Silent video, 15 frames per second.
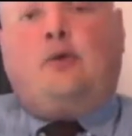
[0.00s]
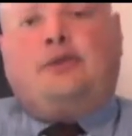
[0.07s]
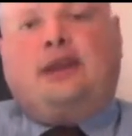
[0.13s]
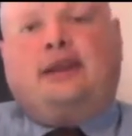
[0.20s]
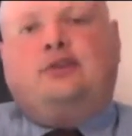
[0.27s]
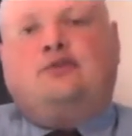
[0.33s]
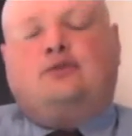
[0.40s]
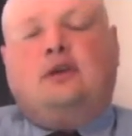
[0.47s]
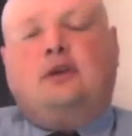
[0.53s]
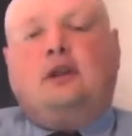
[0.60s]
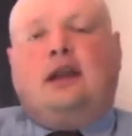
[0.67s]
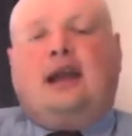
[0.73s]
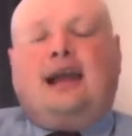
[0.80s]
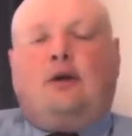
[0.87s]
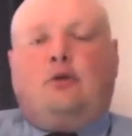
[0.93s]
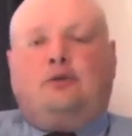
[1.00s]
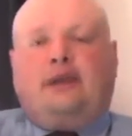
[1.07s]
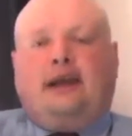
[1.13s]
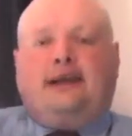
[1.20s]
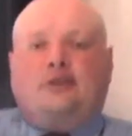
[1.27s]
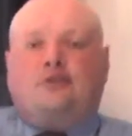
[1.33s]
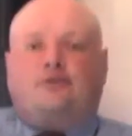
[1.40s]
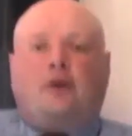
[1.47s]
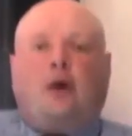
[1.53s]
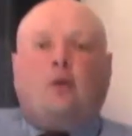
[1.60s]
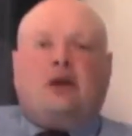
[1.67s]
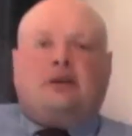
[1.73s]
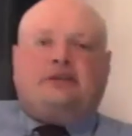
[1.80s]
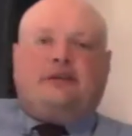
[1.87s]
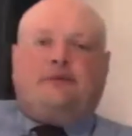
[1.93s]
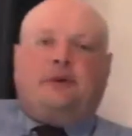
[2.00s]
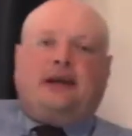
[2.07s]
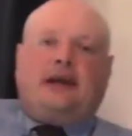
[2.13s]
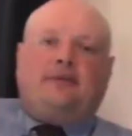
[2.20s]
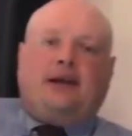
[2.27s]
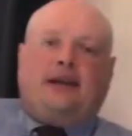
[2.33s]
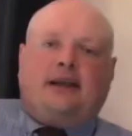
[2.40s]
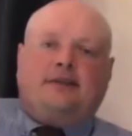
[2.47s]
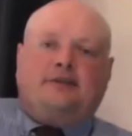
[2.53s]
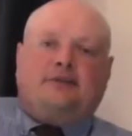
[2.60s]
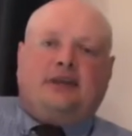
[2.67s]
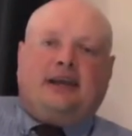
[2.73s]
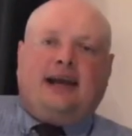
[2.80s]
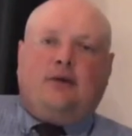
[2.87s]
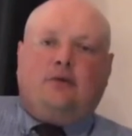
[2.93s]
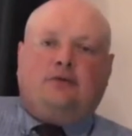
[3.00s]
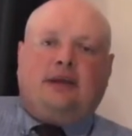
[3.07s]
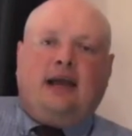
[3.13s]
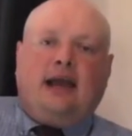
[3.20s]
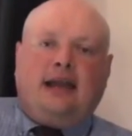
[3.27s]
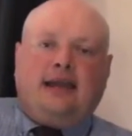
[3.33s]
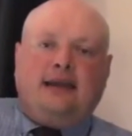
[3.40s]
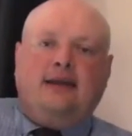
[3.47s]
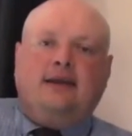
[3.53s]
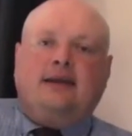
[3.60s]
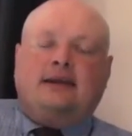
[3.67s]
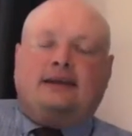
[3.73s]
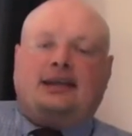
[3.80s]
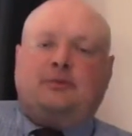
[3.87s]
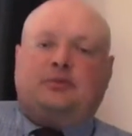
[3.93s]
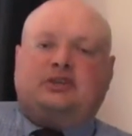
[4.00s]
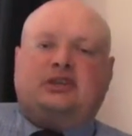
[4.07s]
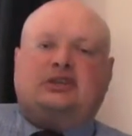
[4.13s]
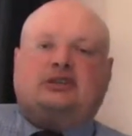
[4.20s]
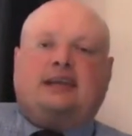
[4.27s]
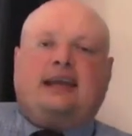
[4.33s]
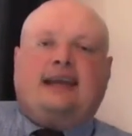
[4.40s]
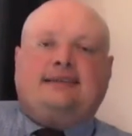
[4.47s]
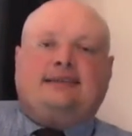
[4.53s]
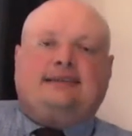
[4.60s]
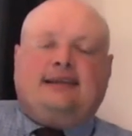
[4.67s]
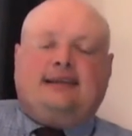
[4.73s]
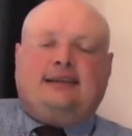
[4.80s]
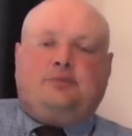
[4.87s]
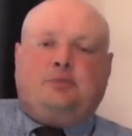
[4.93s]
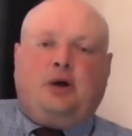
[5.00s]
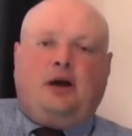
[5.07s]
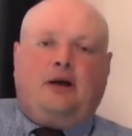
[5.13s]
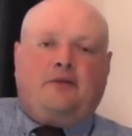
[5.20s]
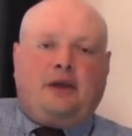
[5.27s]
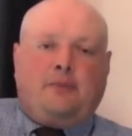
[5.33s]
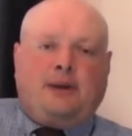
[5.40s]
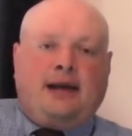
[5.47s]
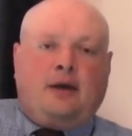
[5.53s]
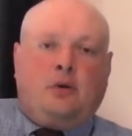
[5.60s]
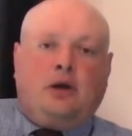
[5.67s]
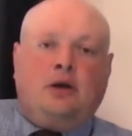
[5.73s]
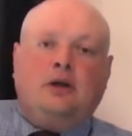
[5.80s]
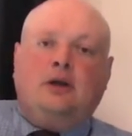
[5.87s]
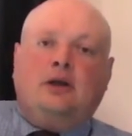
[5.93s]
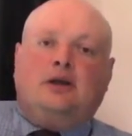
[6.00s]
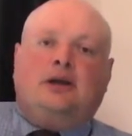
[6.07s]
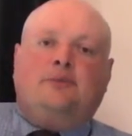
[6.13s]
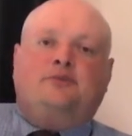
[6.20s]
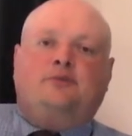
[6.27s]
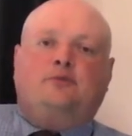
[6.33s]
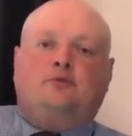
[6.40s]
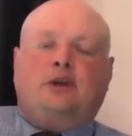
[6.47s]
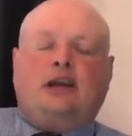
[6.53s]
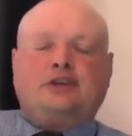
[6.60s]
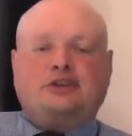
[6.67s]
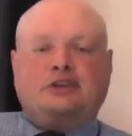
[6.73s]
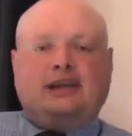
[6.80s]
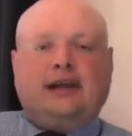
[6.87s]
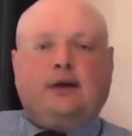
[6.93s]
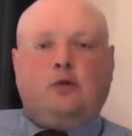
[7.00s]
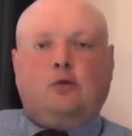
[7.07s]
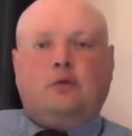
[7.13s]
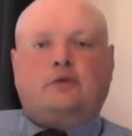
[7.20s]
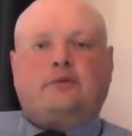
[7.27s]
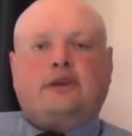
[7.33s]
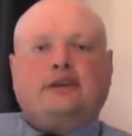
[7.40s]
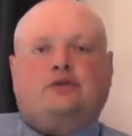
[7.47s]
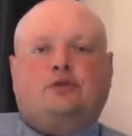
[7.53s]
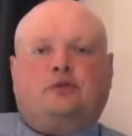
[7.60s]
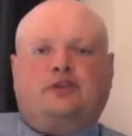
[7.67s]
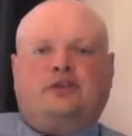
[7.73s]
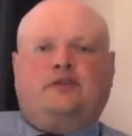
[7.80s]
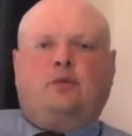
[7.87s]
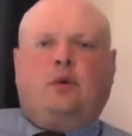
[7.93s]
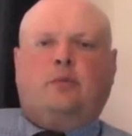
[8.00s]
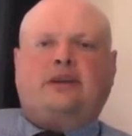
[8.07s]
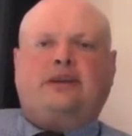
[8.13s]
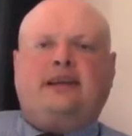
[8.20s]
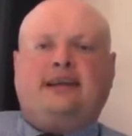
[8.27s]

would they control us if we had that energy? How would they keep us in scarcity? Because part of their power comes from rationing out all the resources of what we need,